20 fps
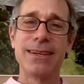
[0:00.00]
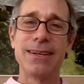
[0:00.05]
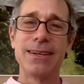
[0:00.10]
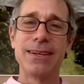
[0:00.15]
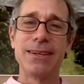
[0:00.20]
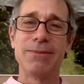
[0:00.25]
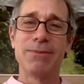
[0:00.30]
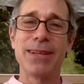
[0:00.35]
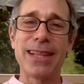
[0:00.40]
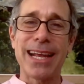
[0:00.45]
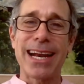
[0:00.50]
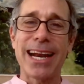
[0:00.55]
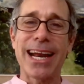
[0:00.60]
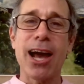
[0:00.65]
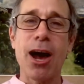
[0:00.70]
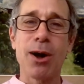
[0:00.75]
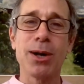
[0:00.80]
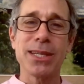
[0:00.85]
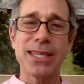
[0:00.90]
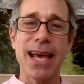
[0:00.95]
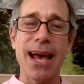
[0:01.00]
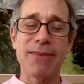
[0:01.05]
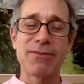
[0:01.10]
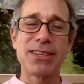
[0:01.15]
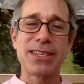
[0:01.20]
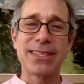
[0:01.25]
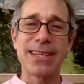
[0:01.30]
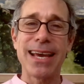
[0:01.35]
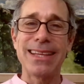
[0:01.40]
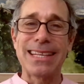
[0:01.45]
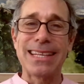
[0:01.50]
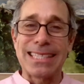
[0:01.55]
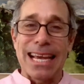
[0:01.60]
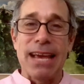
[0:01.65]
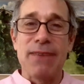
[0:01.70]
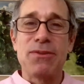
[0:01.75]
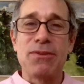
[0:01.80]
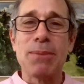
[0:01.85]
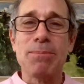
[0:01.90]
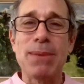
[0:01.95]
But then I always have to say this.
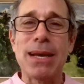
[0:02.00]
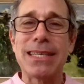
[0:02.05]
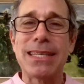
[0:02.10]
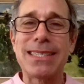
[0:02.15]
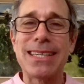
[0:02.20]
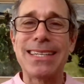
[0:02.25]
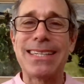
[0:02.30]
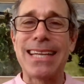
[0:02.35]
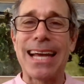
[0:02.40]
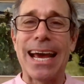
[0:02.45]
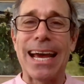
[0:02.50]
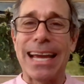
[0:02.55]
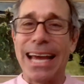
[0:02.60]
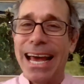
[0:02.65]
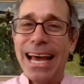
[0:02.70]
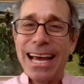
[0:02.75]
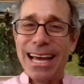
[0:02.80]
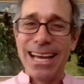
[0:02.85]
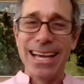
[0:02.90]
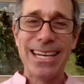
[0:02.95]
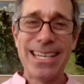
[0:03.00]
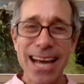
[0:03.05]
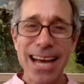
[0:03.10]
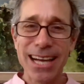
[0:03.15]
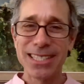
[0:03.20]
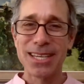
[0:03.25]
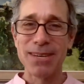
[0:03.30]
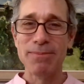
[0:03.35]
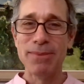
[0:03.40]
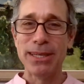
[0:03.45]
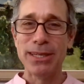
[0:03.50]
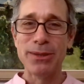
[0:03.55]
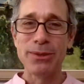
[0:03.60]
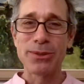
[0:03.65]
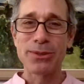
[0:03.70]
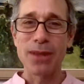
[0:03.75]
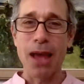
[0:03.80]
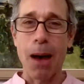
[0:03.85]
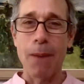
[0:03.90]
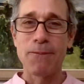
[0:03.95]
If you miss a day, it doesn't mean you
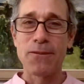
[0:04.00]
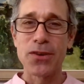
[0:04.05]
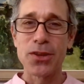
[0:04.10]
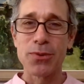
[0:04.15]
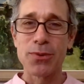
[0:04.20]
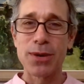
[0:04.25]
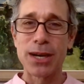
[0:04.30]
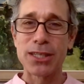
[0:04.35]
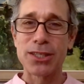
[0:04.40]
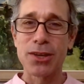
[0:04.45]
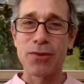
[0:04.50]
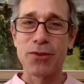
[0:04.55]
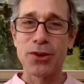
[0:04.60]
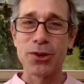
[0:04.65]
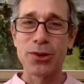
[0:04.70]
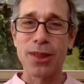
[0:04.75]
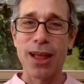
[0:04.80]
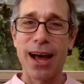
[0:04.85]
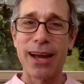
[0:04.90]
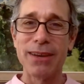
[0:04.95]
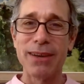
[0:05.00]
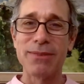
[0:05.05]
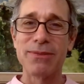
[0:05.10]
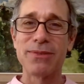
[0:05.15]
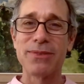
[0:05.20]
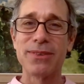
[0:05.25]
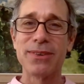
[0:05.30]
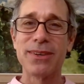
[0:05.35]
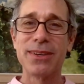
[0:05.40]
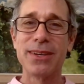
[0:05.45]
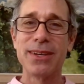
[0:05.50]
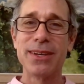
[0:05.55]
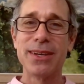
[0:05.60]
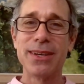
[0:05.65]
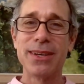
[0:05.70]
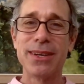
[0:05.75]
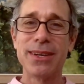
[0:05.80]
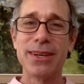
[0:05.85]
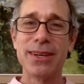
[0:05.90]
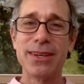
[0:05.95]
stop for the rest of your life.
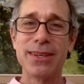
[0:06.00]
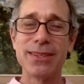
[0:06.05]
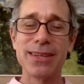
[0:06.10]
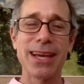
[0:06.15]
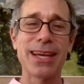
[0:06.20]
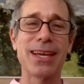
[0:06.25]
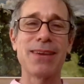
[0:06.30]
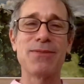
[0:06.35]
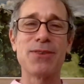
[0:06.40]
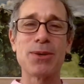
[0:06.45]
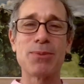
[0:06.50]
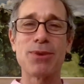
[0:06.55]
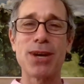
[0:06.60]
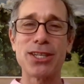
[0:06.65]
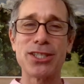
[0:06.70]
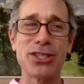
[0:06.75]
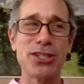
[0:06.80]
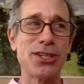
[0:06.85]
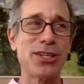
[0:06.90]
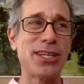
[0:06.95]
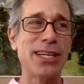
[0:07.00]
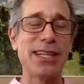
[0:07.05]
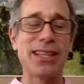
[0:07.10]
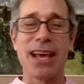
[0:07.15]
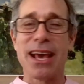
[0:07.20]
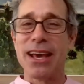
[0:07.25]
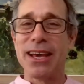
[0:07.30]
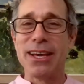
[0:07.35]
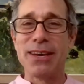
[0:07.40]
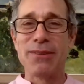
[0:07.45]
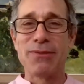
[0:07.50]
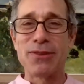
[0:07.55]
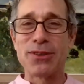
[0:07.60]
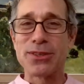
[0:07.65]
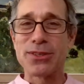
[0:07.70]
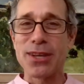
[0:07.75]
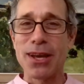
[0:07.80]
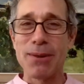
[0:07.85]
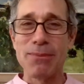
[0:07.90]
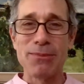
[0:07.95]
Like if you're brushing your teeth, if for
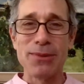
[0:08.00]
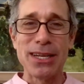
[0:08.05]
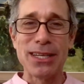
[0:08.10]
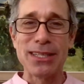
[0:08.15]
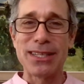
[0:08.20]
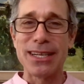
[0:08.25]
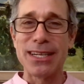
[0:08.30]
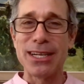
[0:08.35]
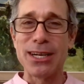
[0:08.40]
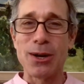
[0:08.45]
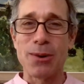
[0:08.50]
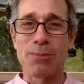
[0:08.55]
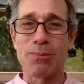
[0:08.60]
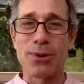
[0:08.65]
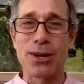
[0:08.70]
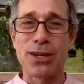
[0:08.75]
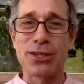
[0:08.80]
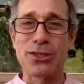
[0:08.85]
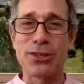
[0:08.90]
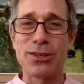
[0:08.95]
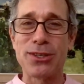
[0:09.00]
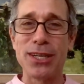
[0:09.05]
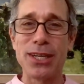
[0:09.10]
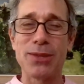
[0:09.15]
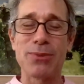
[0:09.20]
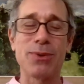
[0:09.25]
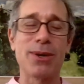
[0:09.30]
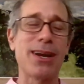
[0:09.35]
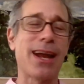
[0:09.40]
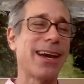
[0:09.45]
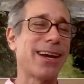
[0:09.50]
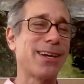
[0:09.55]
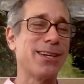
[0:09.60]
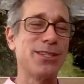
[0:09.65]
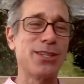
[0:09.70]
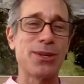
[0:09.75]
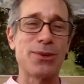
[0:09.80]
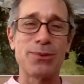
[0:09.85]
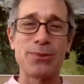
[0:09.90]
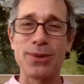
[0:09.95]
some reason you don't brush your teeth one night because
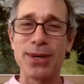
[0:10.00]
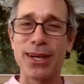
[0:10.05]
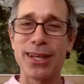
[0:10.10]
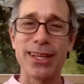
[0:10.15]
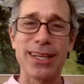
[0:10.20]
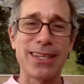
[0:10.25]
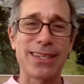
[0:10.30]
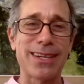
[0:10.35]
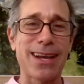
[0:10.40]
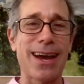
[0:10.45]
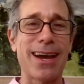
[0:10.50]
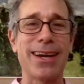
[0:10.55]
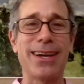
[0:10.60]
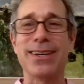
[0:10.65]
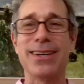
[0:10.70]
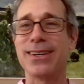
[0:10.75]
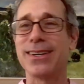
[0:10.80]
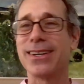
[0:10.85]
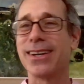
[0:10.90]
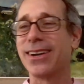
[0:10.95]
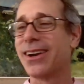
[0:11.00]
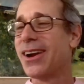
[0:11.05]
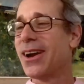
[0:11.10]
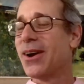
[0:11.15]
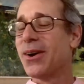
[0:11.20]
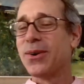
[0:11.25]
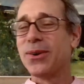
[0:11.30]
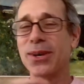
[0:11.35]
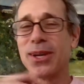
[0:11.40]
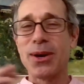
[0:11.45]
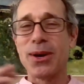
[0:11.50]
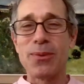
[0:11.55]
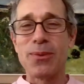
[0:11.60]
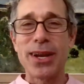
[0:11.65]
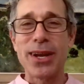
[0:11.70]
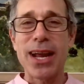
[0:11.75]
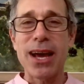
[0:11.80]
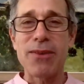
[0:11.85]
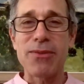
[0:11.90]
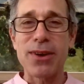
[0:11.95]
you're really tired or
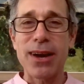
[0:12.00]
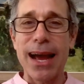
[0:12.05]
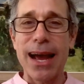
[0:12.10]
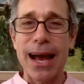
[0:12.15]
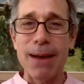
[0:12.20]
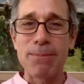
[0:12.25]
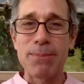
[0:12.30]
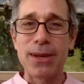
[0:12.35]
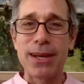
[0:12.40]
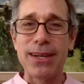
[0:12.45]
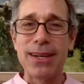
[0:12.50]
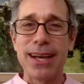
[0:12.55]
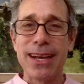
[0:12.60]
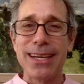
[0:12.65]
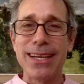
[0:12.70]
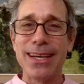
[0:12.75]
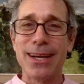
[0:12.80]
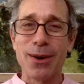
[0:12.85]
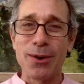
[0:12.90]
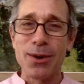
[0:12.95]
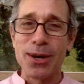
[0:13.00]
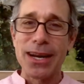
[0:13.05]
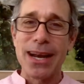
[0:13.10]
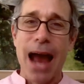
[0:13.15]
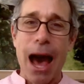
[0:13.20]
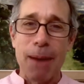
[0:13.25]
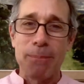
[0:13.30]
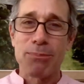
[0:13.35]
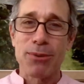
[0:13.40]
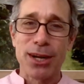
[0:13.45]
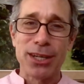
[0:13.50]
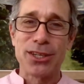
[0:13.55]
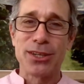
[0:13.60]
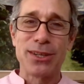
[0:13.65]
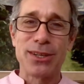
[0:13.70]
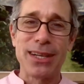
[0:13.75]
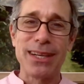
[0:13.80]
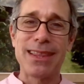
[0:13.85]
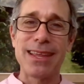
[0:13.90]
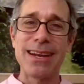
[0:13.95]
whatever happened, you don't not brush your
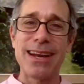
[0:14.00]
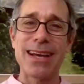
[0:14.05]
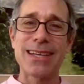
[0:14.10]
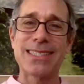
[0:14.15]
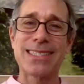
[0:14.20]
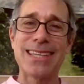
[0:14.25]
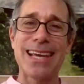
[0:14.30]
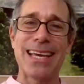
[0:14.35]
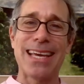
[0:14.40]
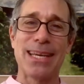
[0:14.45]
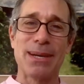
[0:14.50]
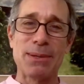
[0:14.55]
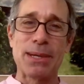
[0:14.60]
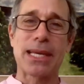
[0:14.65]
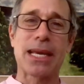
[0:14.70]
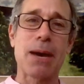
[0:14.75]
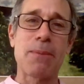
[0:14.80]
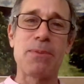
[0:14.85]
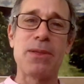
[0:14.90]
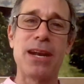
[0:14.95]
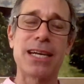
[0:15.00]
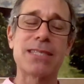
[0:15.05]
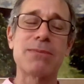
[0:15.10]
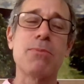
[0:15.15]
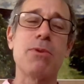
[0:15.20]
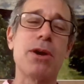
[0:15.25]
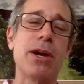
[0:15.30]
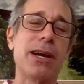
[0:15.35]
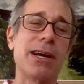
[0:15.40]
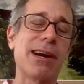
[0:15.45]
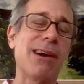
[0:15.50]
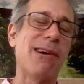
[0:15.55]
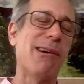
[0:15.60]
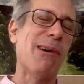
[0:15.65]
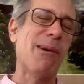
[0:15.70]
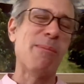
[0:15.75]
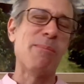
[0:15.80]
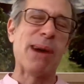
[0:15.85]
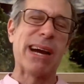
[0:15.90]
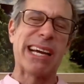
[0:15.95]
teeth the next day. You wake up the next morning and go,
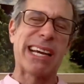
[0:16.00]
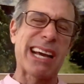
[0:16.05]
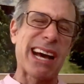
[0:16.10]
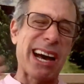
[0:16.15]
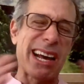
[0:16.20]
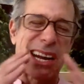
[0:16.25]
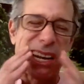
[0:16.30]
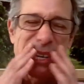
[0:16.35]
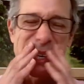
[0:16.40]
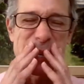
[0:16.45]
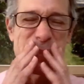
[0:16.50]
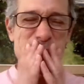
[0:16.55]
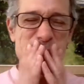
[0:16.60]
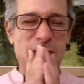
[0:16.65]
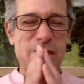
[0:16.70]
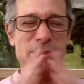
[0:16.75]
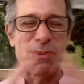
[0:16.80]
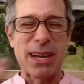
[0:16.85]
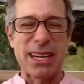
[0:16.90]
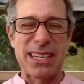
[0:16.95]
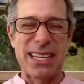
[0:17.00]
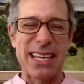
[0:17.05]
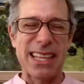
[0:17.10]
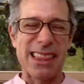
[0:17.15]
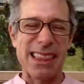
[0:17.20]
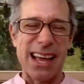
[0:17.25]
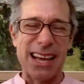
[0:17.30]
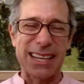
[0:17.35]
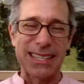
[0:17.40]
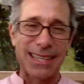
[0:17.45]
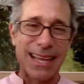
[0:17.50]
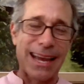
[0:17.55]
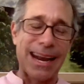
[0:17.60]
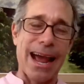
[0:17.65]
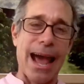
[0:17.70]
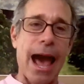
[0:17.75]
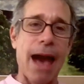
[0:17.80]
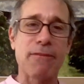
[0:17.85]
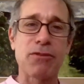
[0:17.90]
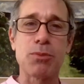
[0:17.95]
oh my God, I didn't brush my teeth last night. I
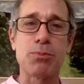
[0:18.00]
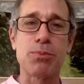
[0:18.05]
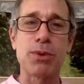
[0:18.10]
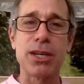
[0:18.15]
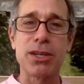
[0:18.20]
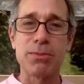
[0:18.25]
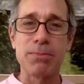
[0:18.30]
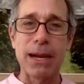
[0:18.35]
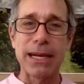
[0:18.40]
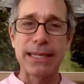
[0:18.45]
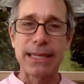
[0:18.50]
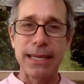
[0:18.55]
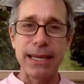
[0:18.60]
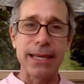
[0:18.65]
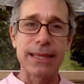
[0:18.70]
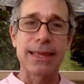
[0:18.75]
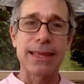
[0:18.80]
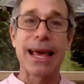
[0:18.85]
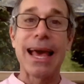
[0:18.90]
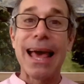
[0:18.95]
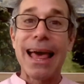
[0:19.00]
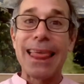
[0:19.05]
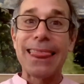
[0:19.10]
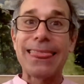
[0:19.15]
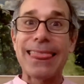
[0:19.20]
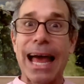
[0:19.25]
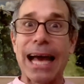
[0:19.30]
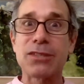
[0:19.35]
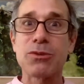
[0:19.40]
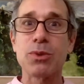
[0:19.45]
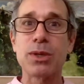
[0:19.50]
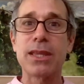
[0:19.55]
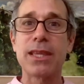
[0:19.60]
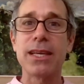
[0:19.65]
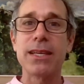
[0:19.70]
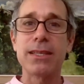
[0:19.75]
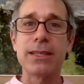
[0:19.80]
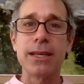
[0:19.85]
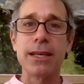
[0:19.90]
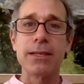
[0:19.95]
have to brush my teeth. That's what
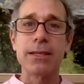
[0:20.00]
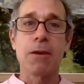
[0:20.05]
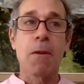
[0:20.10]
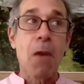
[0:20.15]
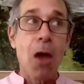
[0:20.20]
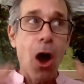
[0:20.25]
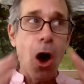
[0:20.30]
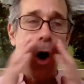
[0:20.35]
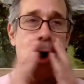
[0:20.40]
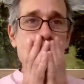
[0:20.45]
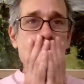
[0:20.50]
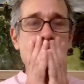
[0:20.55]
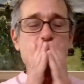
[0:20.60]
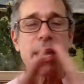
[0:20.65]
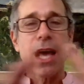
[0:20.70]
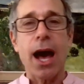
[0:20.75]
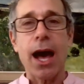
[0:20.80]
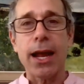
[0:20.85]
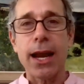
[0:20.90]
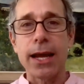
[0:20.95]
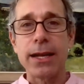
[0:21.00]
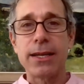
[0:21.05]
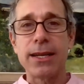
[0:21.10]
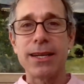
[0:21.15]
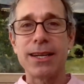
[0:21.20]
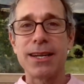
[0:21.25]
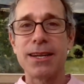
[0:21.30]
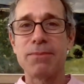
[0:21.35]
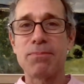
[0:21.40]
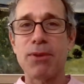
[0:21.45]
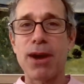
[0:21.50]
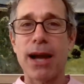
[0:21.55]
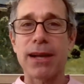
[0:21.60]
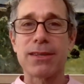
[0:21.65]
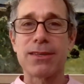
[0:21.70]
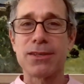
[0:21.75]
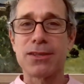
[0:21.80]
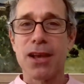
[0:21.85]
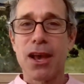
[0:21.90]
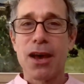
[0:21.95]
this is. Oh my God, I didn't
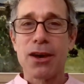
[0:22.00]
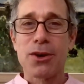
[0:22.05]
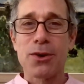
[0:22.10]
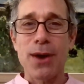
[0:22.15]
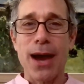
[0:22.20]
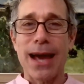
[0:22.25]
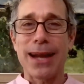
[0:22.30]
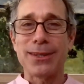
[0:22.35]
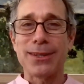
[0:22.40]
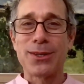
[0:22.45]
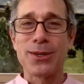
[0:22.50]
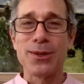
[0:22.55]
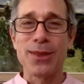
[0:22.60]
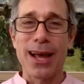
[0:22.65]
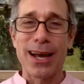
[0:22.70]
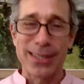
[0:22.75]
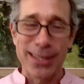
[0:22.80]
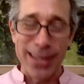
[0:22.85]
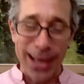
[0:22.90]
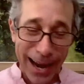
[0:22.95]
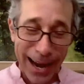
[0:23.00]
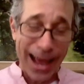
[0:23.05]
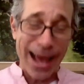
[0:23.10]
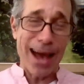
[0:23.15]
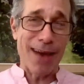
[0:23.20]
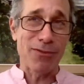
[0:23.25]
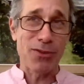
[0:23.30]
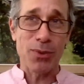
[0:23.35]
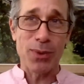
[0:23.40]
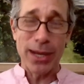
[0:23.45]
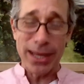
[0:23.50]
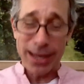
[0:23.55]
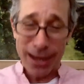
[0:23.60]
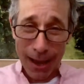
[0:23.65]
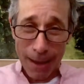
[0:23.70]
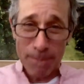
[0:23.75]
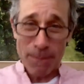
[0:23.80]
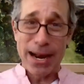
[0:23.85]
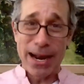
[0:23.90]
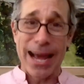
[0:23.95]
practice gratitude last night. I have to wake
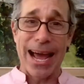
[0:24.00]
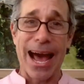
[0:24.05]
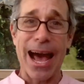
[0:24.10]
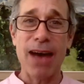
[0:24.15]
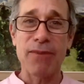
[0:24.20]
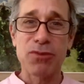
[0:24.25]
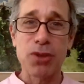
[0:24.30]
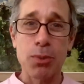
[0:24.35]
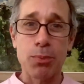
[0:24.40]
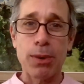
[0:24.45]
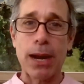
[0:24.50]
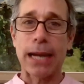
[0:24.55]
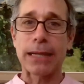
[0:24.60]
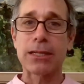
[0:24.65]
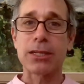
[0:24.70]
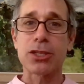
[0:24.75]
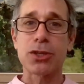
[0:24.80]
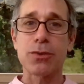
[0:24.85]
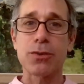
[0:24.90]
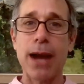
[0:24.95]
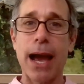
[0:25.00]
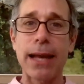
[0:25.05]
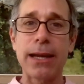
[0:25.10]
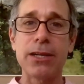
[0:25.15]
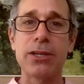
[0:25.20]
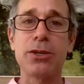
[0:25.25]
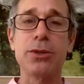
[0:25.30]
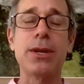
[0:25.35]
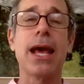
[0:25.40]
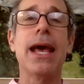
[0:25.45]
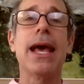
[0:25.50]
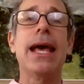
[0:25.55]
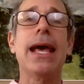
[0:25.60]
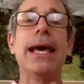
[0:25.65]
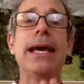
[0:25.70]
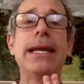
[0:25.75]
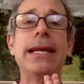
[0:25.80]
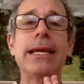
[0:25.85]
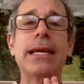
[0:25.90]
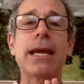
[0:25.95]
up and I have to practice gratitude.
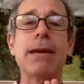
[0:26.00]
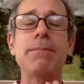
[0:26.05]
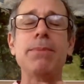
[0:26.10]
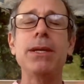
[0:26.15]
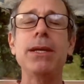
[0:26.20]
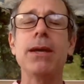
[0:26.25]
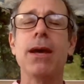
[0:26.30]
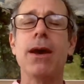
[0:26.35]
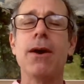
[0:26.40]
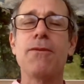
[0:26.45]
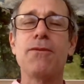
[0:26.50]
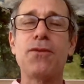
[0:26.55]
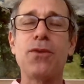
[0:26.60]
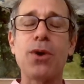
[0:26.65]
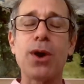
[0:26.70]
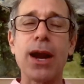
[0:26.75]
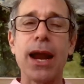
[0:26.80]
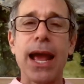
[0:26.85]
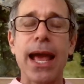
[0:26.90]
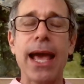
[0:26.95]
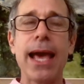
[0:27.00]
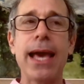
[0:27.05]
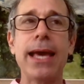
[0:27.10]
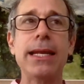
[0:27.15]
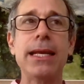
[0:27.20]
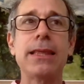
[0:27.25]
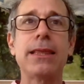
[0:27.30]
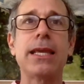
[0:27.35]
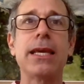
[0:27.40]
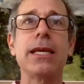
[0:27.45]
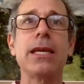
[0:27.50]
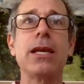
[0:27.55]
And it can be for anything.